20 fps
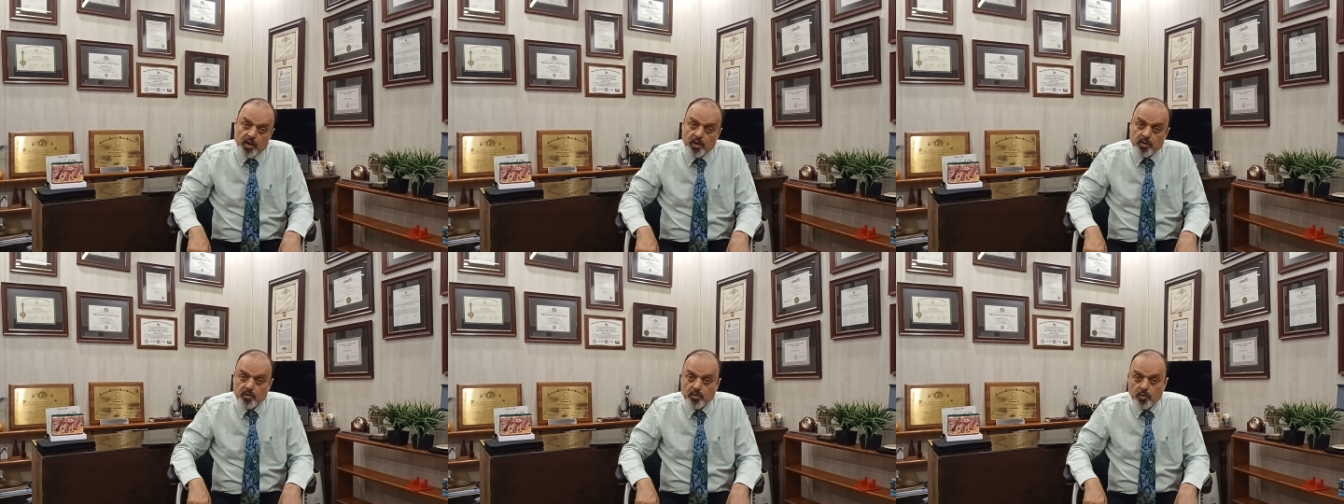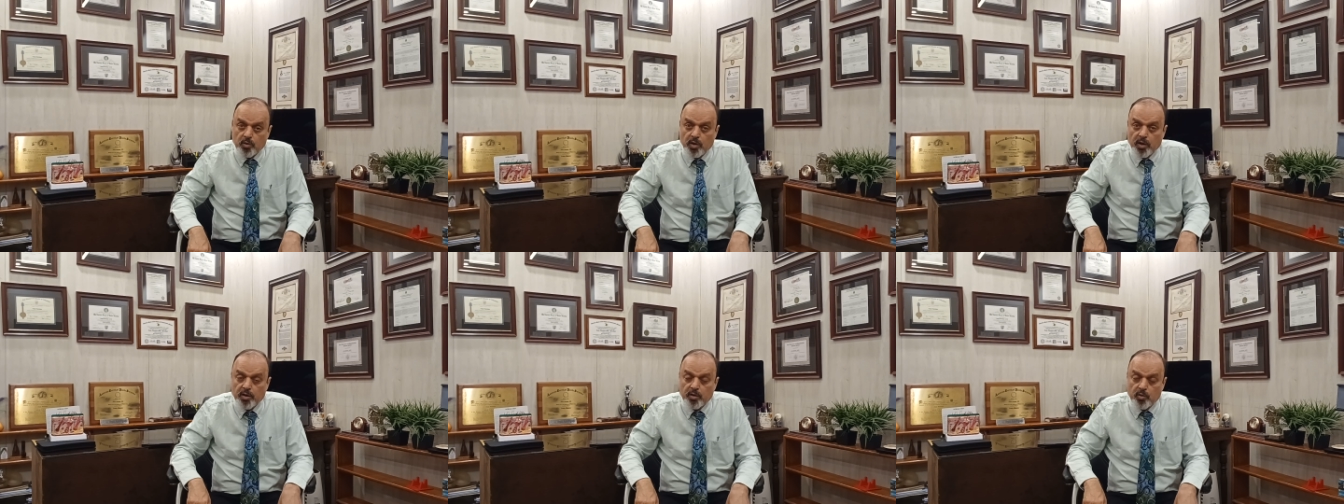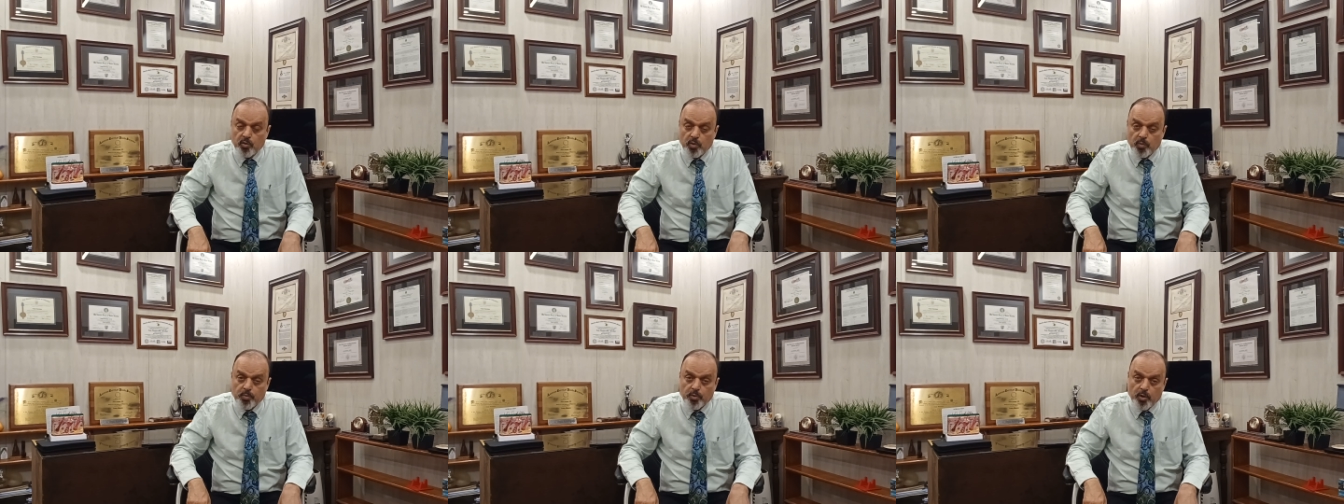and
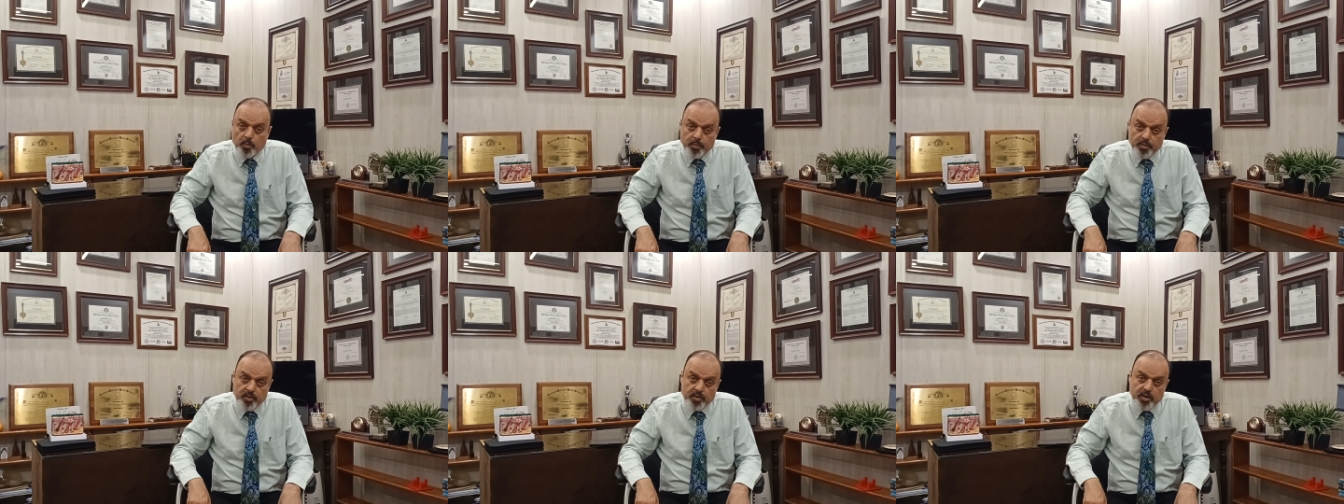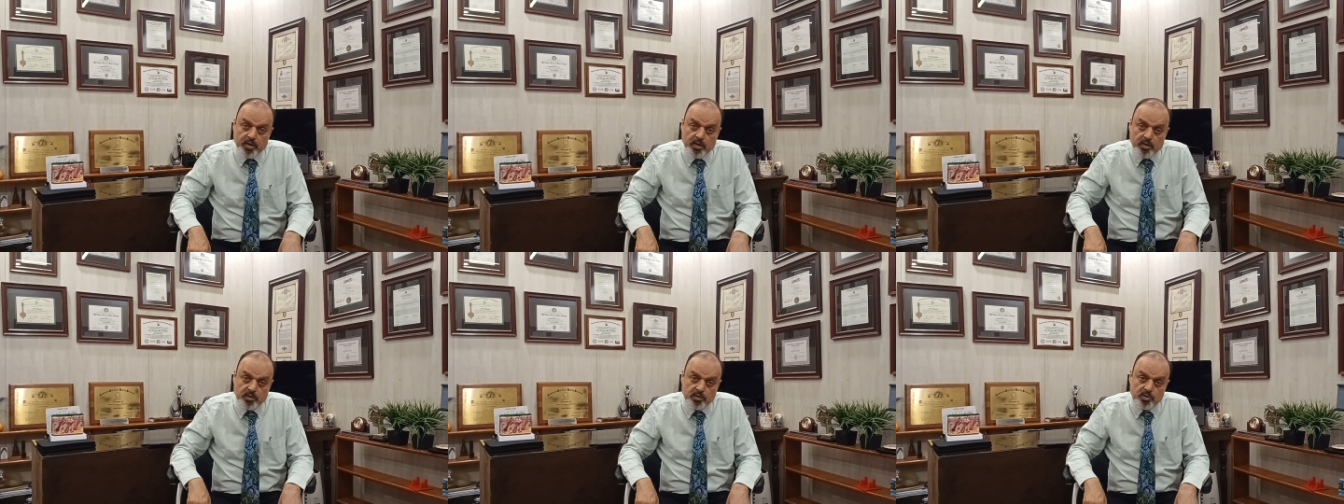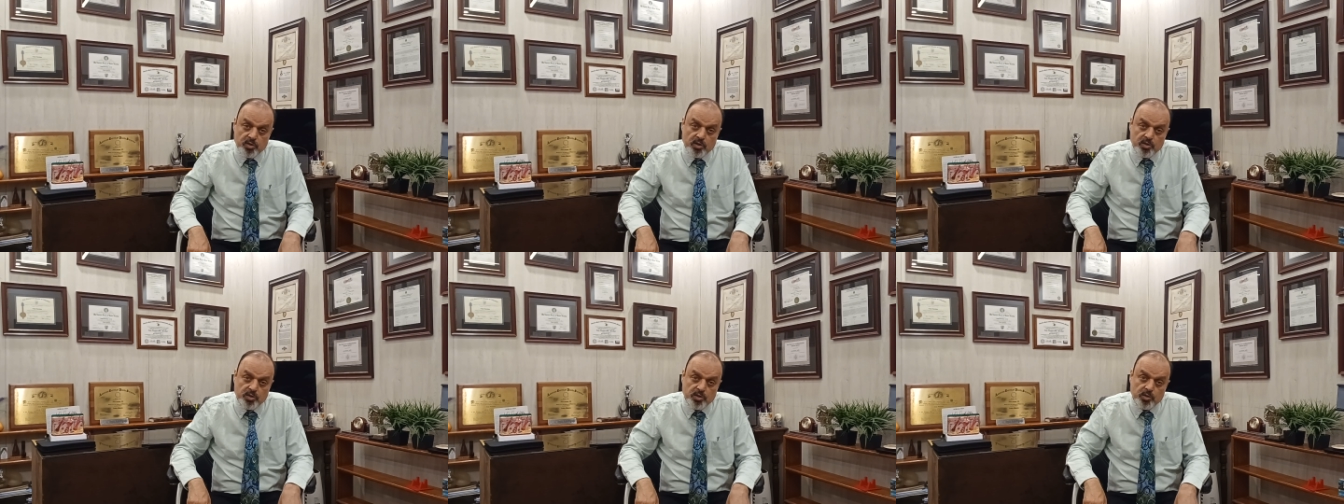do a proper
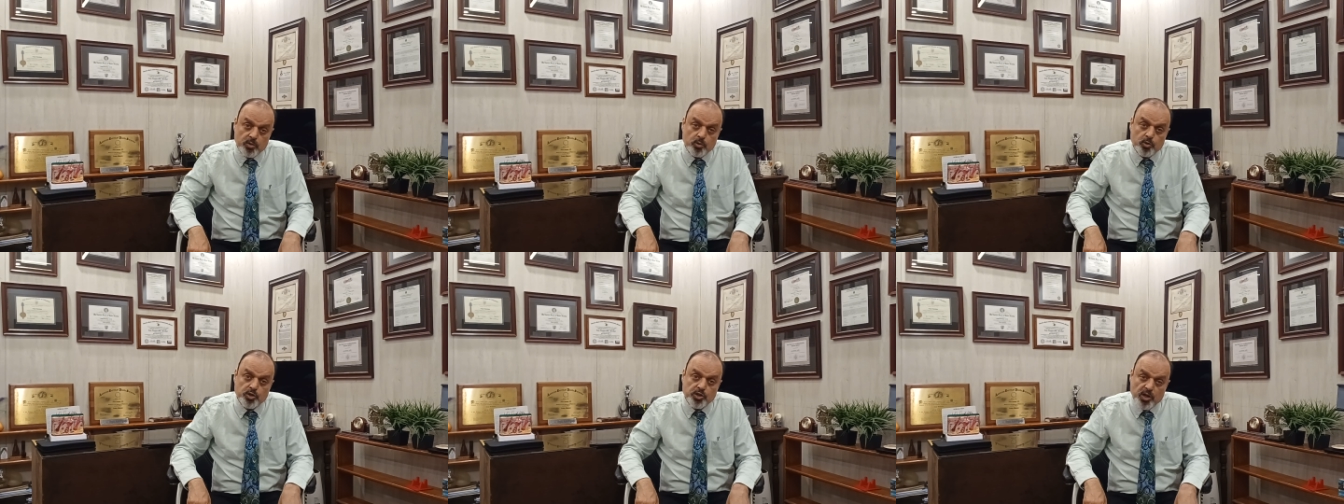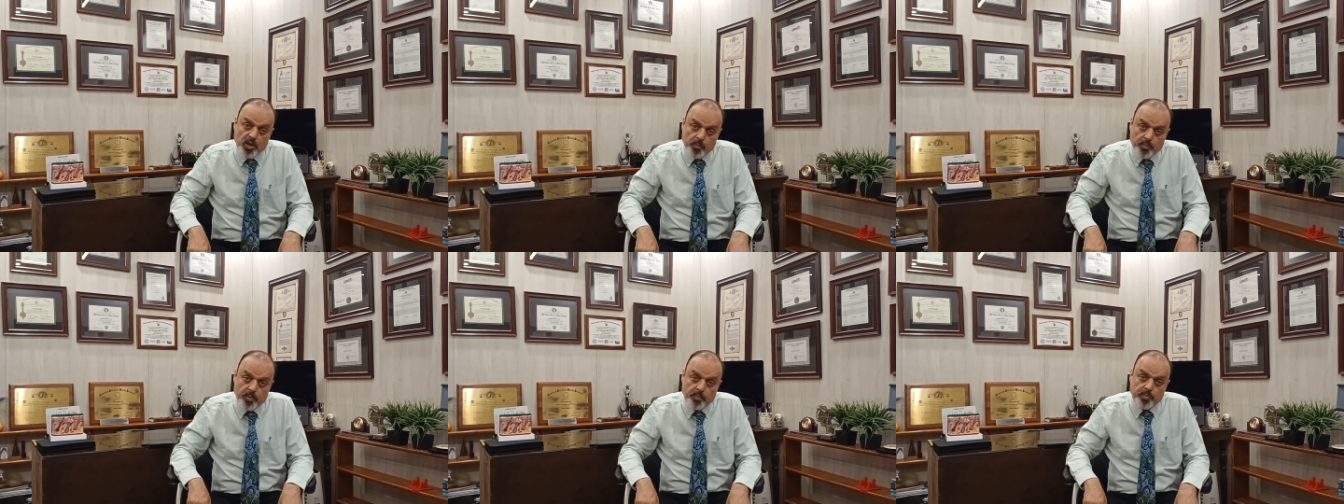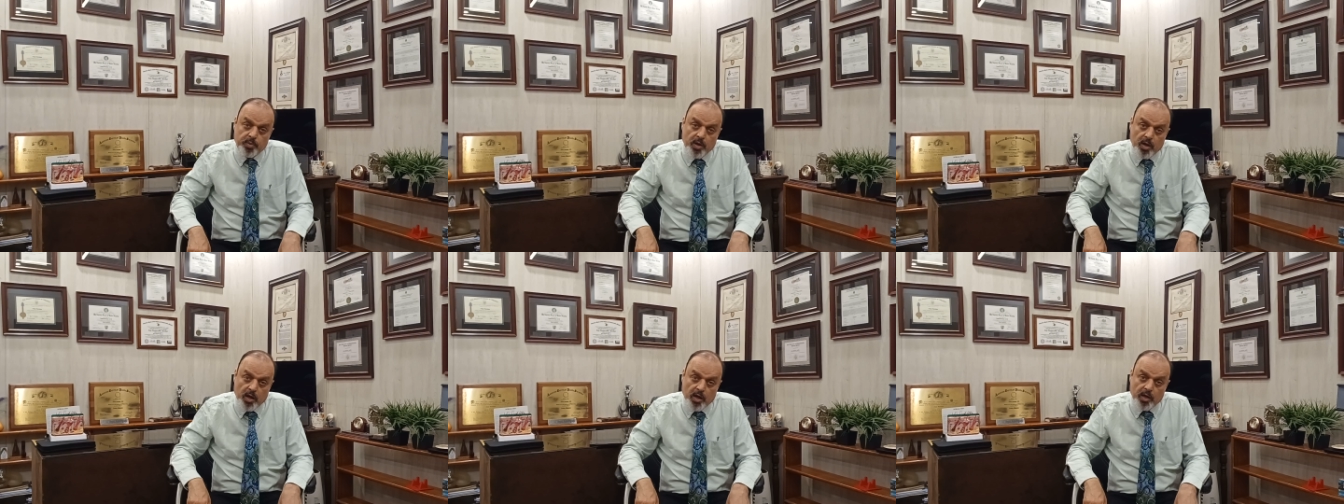reconstruction to shape
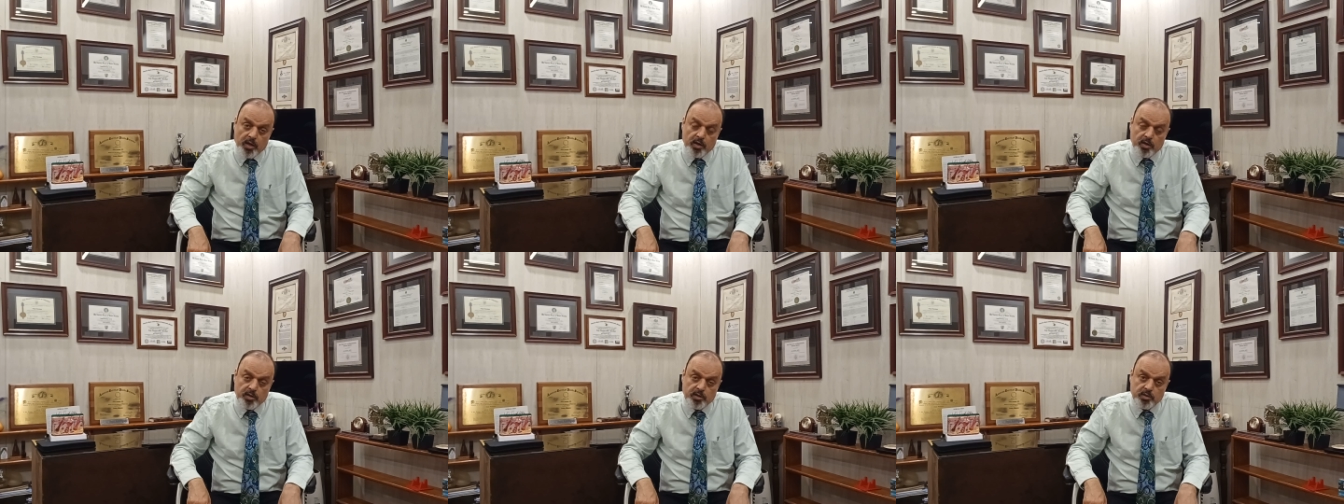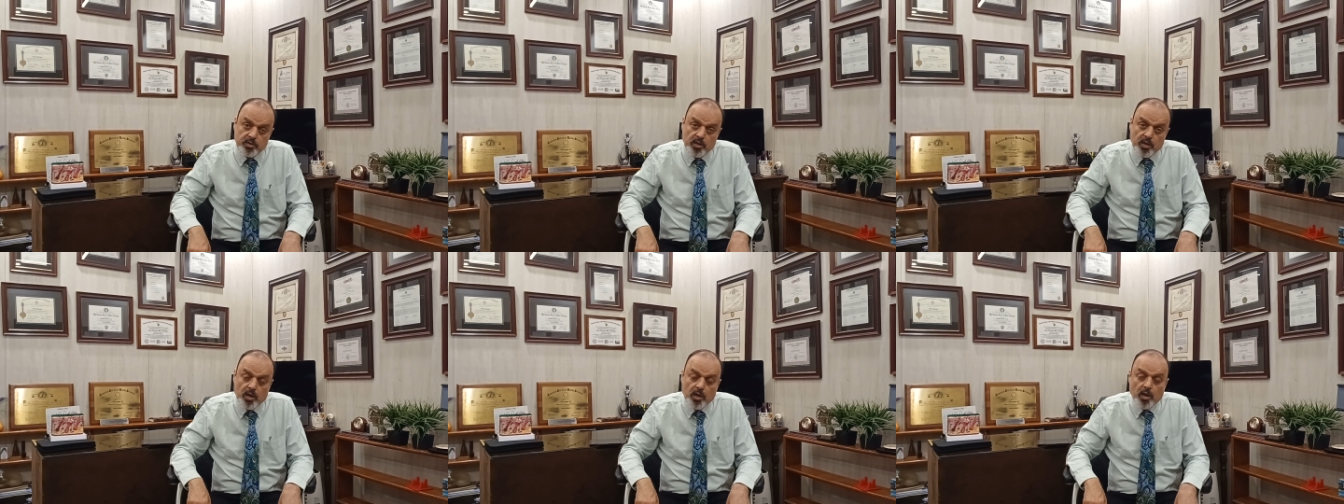up the eyelids.